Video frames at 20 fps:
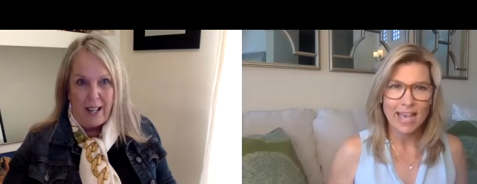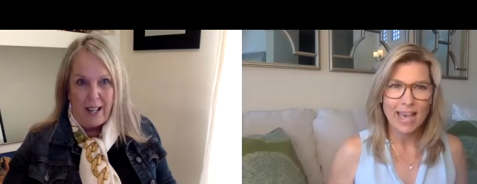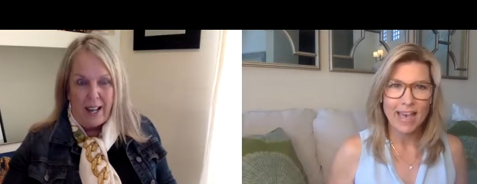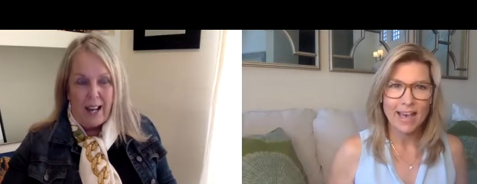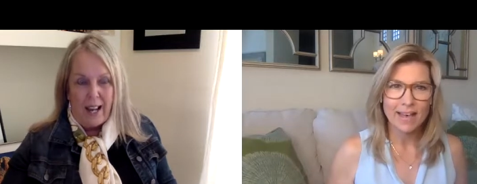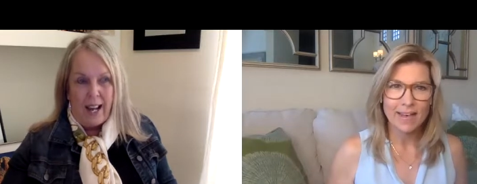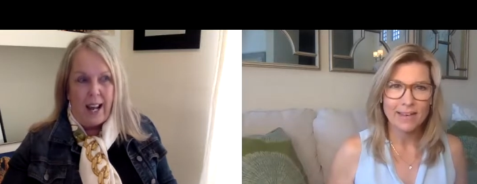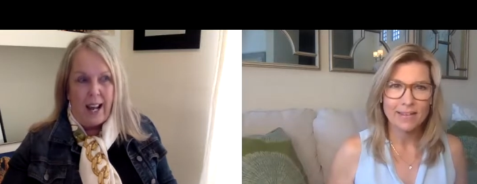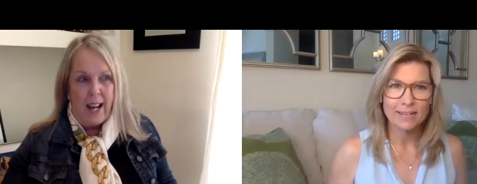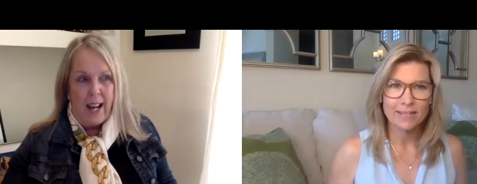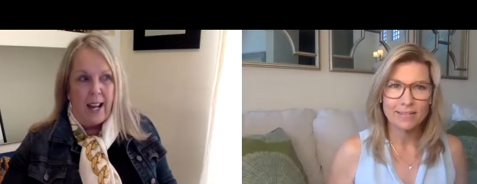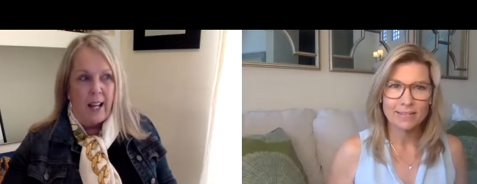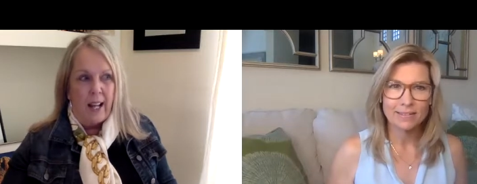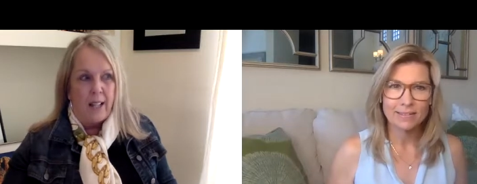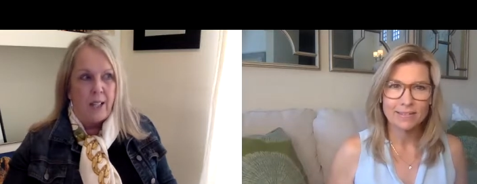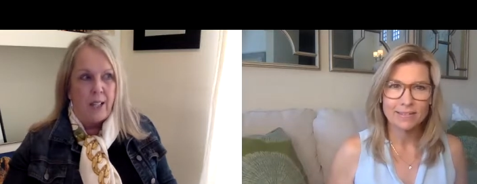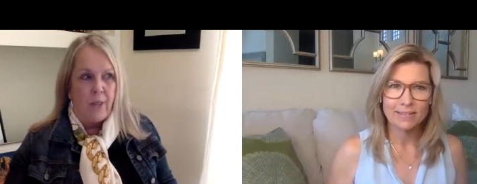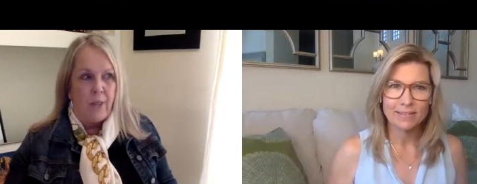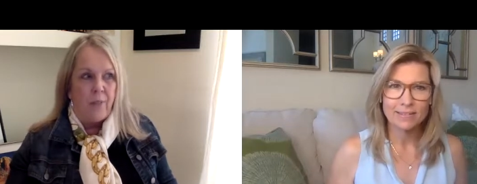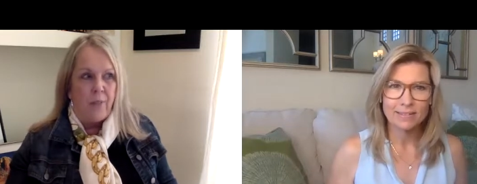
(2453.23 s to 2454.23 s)
Speaker 1: Yeah.
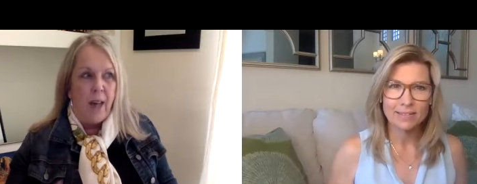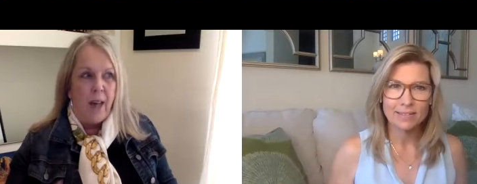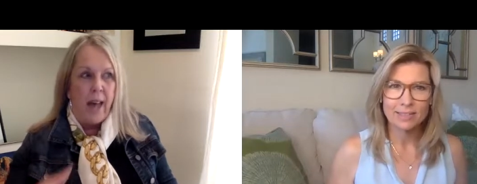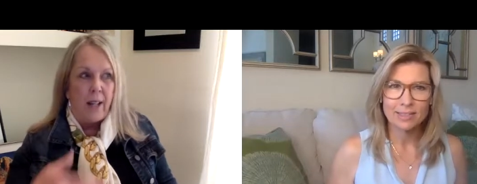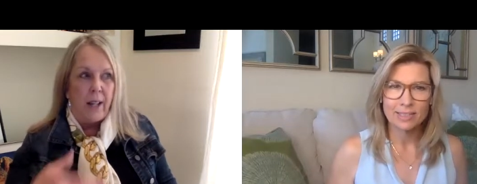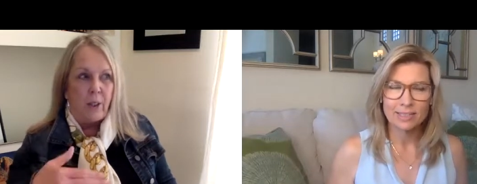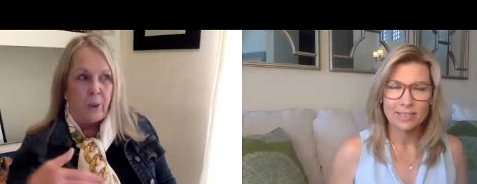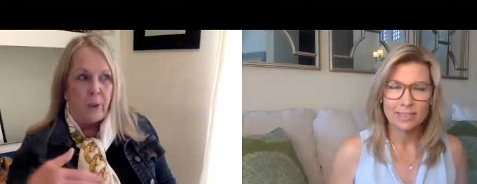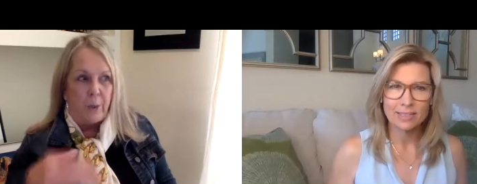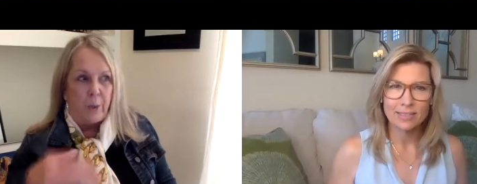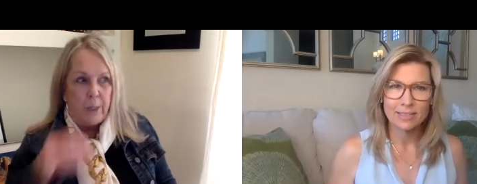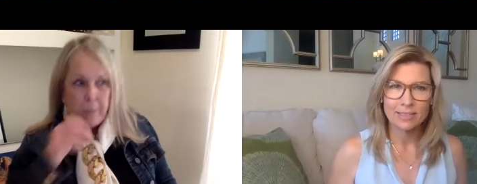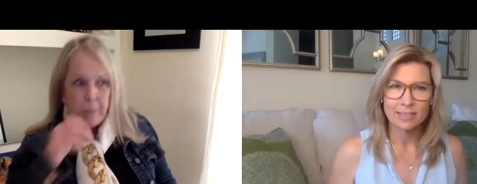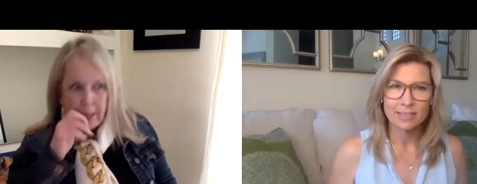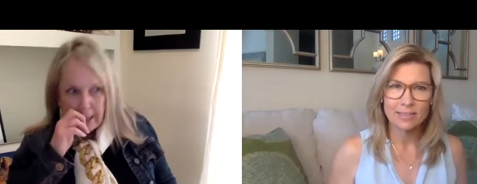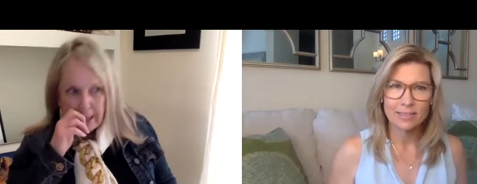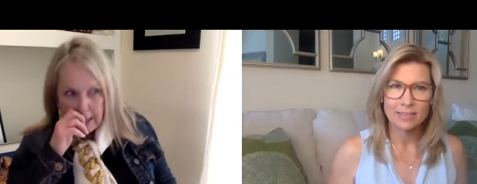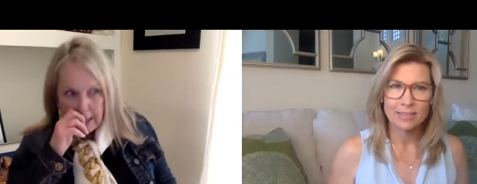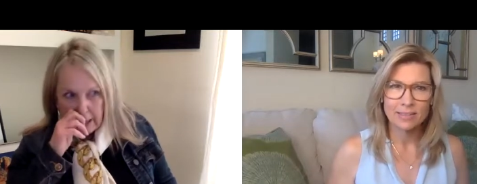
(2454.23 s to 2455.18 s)
And that agreement